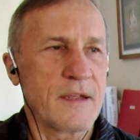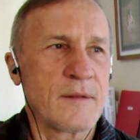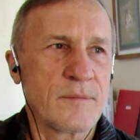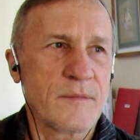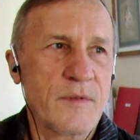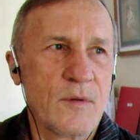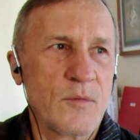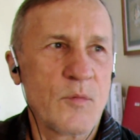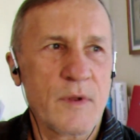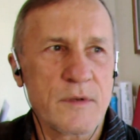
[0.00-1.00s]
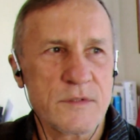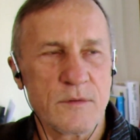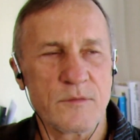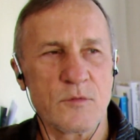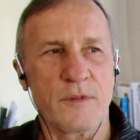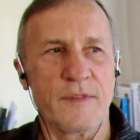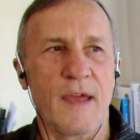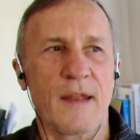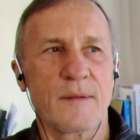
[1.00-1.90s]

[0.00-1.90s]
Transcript: And so we want to avoid that.